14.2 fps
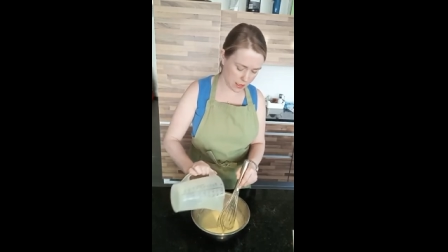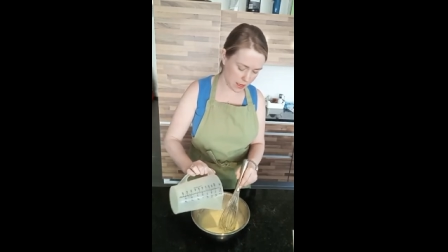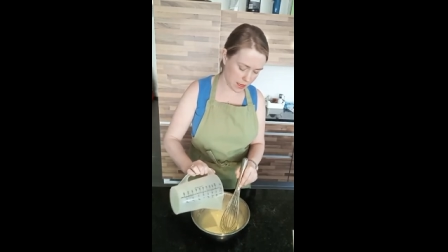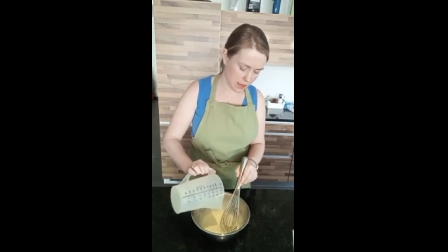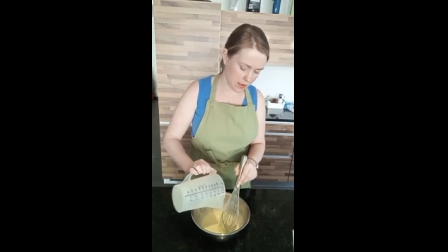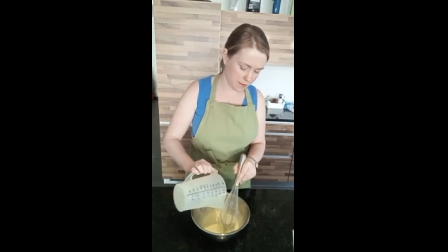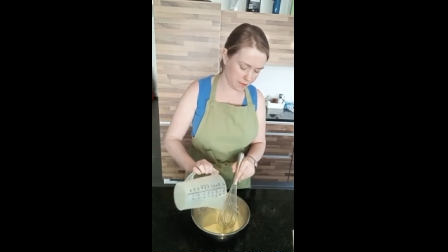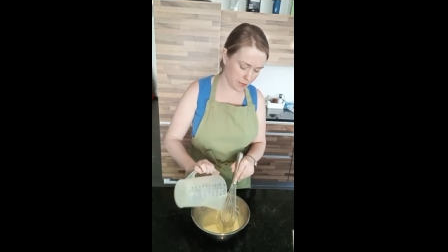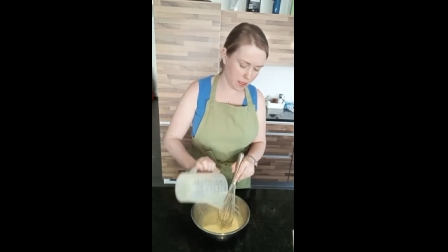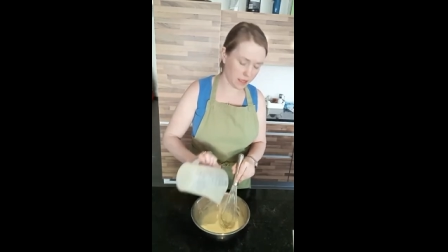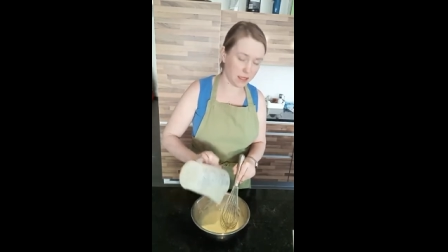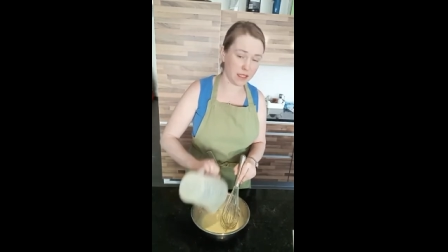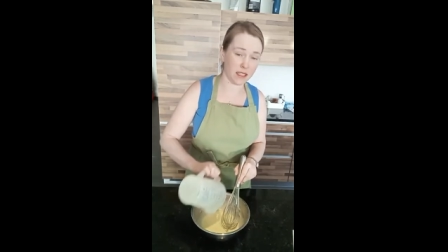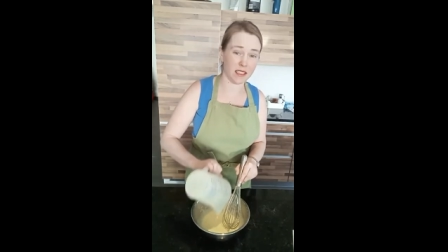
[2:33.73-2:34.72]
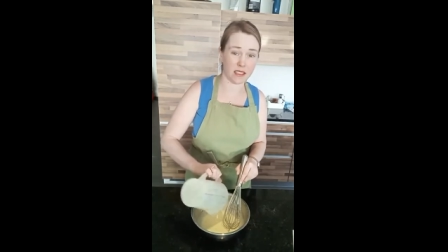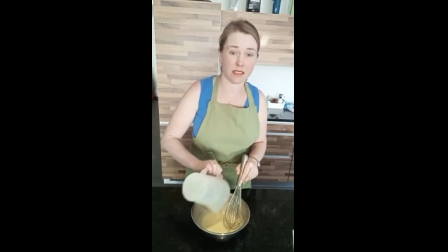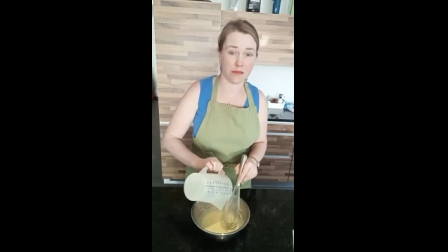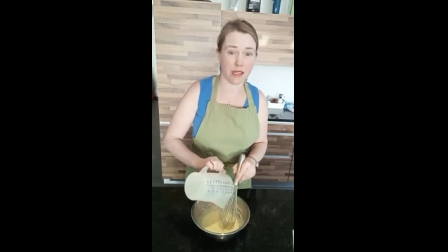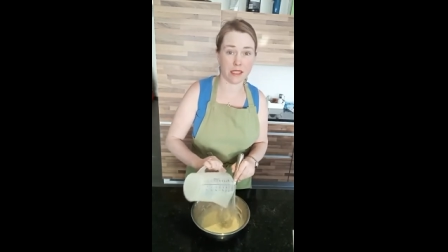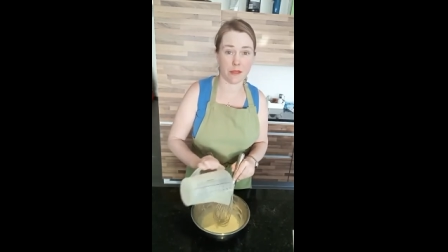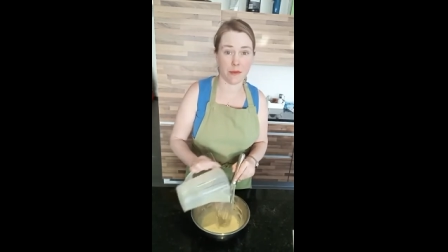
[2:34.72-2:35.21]
Um, and it's a
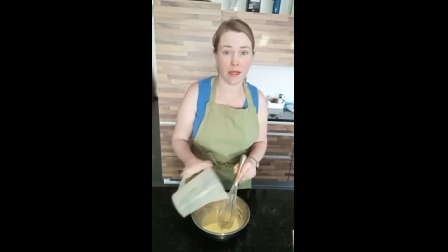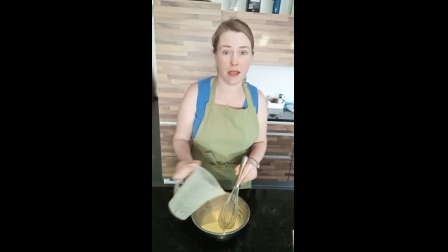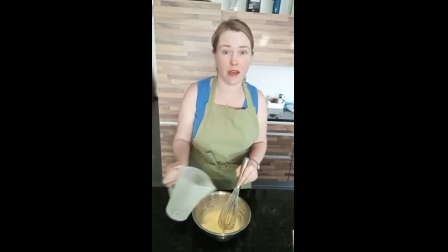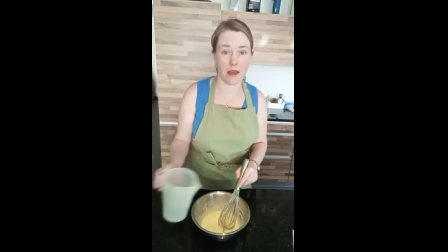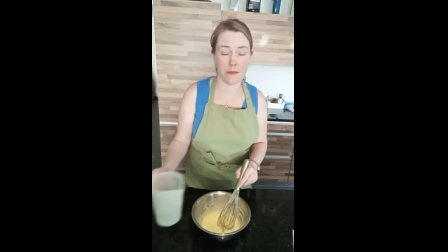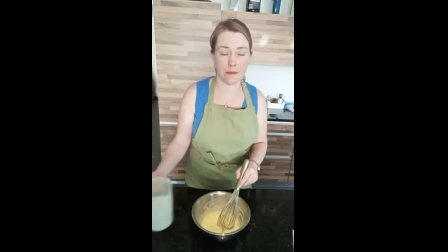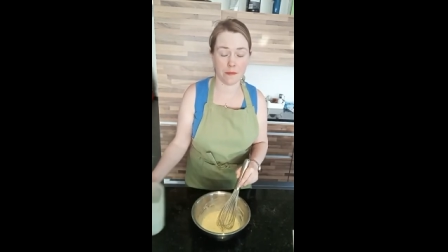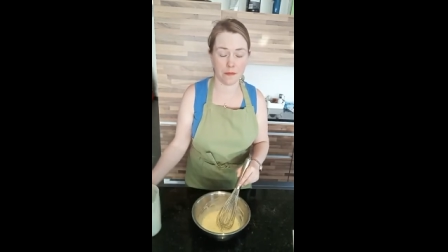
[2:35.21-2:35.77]
recipe I